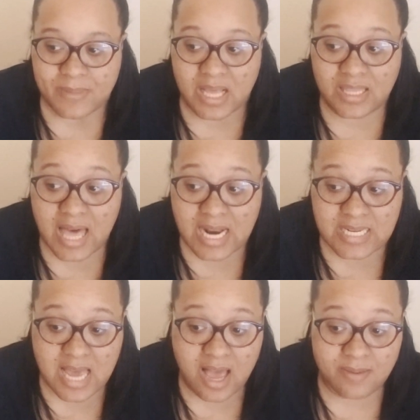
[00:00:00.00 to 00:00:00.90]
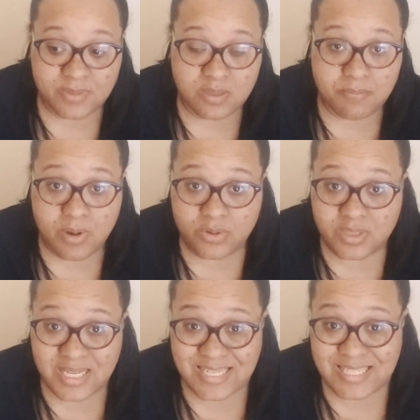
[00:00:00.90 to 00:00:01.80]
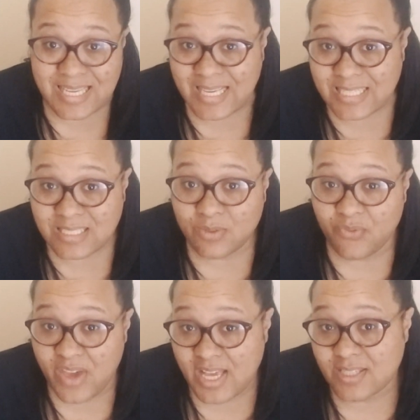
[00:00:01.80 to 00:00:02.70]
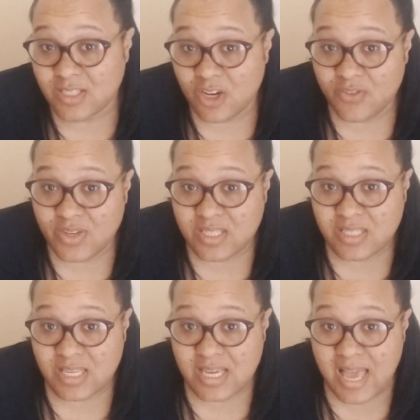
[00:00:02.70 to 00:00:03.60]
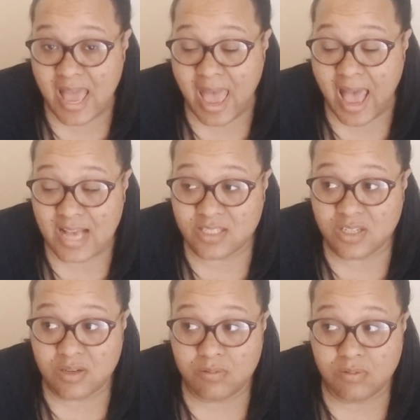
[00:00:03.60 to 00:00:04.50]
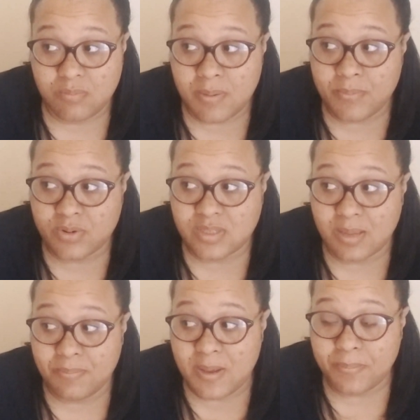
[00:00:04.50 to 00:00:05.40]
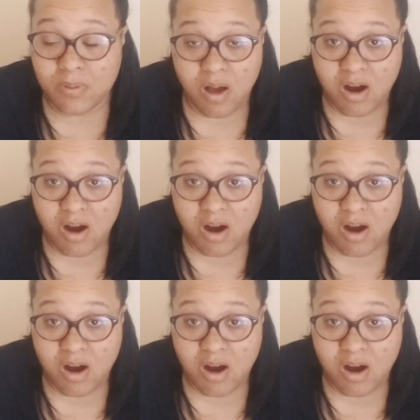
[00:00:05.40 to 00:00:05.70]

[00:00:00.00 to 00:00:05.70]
a lot of times, the most intense fan service has to do with members that people